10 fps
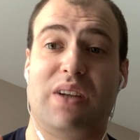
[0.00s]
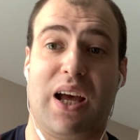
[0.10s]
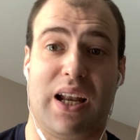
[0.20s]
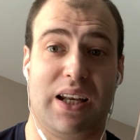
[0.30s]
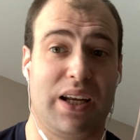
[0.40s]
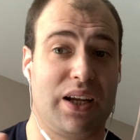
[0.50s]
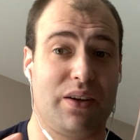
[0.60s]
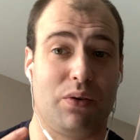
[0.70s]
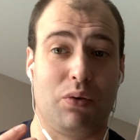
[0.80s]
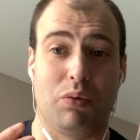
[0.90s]
a
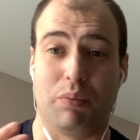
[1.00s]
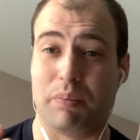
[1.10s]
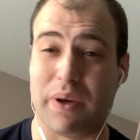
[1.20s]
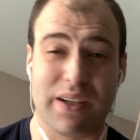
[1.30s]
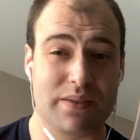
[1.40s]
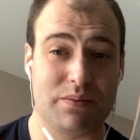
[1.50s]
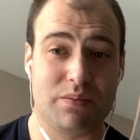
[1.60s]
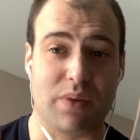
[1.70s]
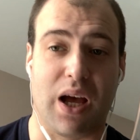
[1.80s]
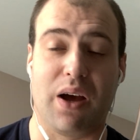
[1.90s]
little bit
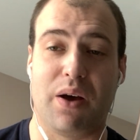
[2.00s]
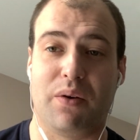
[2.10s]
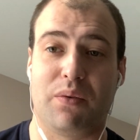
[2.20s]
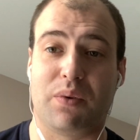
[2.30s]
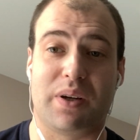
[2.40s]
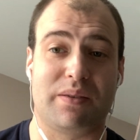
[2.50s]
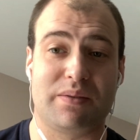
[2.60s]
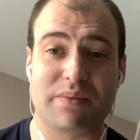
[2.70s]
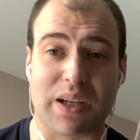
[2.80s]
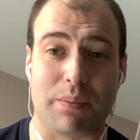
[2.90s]
a
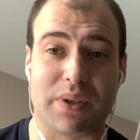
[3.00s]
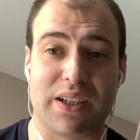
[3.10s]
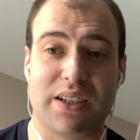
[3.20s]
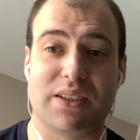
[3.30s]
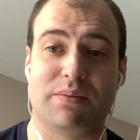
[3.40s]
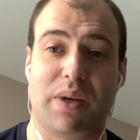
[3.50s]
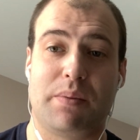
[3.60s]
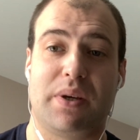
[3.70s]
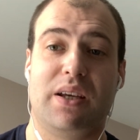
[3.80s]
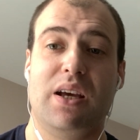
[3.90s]
couple of years
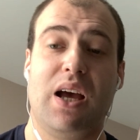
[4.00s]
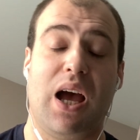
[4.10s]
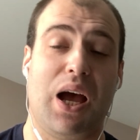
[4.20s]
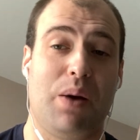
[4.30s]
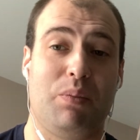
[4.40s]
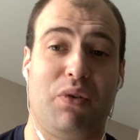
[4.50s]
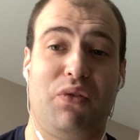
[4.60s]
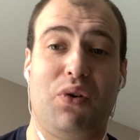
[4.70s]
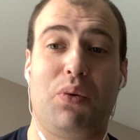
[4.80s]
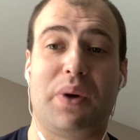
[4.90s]
maybe,
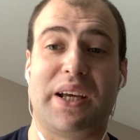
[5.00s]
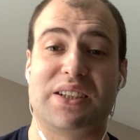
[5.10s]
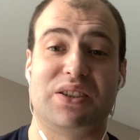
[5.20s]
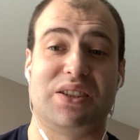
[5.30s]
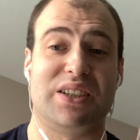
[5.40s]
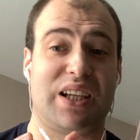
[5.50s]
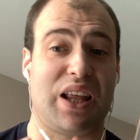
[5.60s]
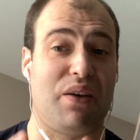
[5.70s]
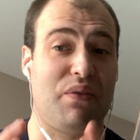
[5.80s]
before we get to see their